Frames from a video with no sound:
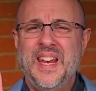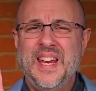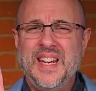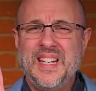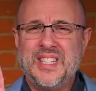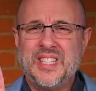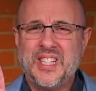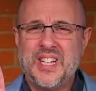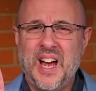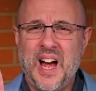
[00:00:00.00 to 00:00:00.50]

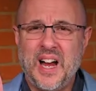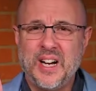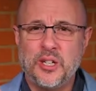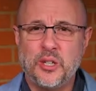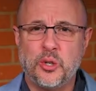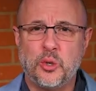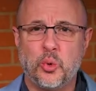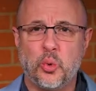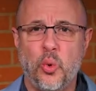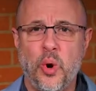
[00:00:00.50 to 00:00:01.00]
it's
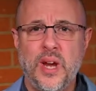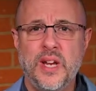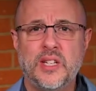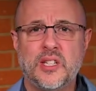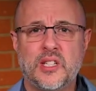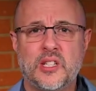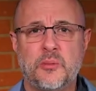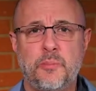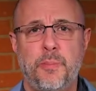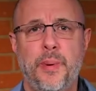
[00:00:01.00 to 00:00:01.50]
got great
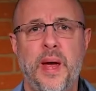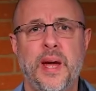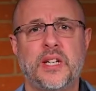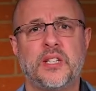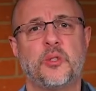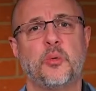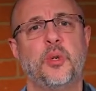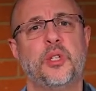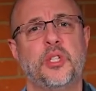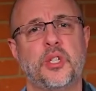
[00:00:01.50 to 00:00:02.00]

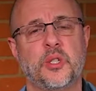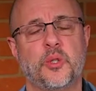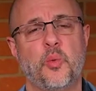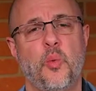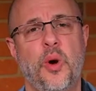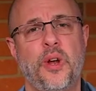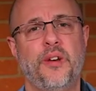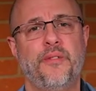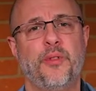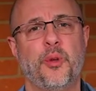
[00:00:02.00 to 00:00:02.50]
specs, which is
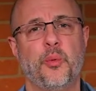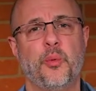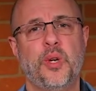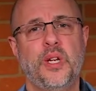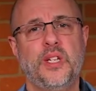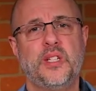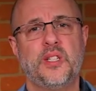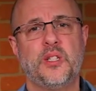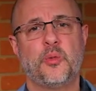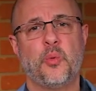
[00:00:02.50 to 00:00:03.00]
one of the
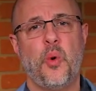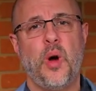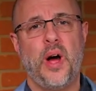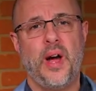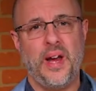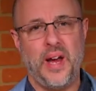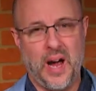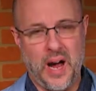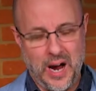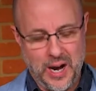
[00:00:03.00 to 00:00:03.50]
reasons
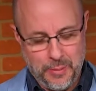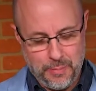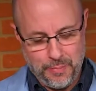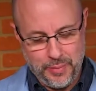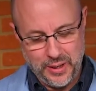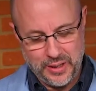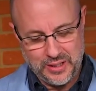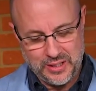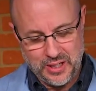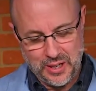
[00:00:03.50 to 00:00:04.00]
why I
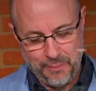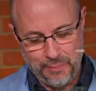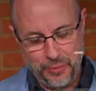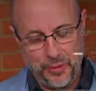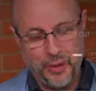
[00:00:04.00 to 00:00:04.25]
picked up